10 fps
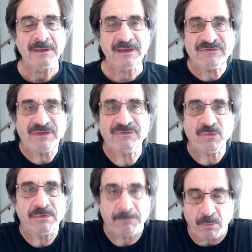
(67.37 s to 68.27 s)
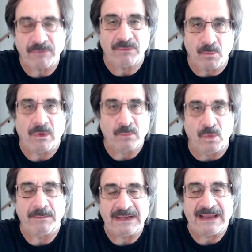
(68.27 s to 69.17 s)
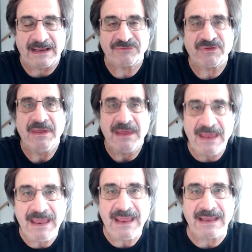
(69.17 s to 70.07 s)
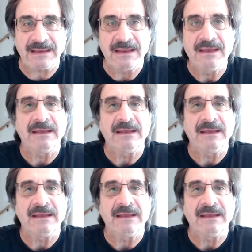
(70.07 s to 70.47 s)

They said to him, one woman asked, "Hey,